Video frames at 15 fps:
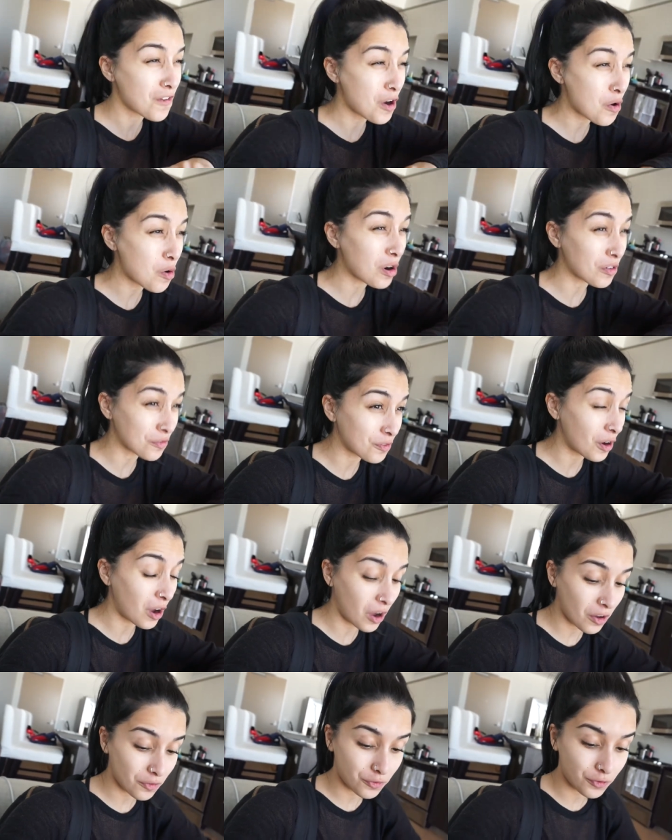faux or
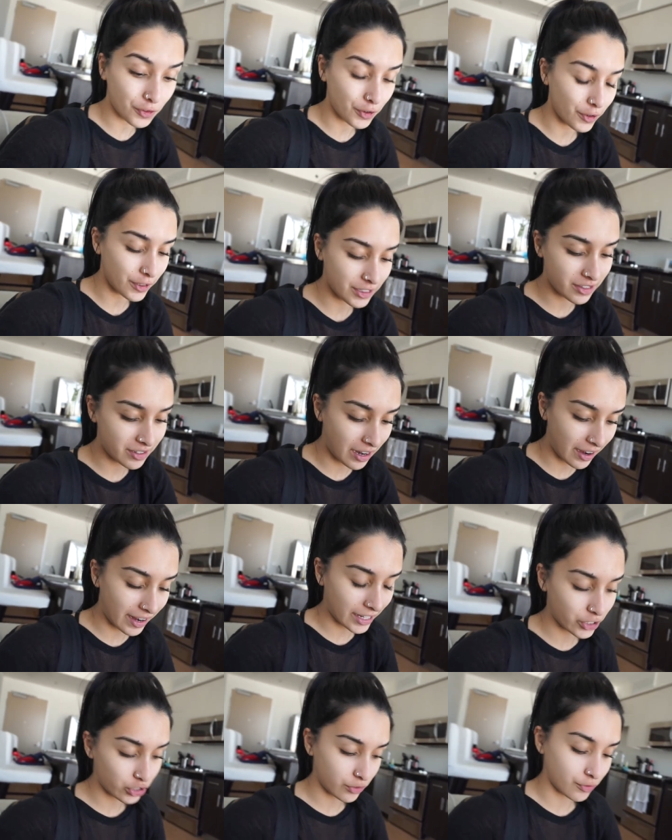fa fur. It's not
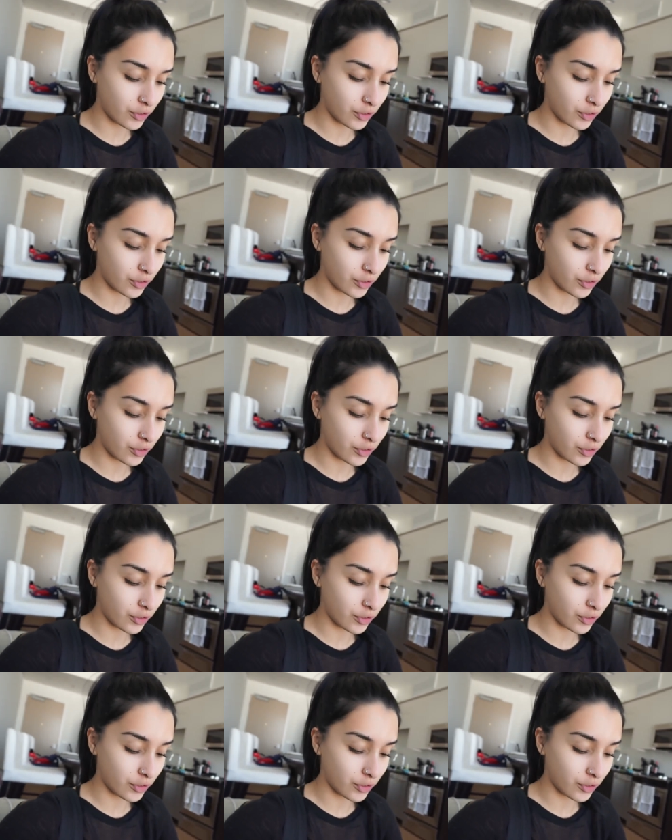actually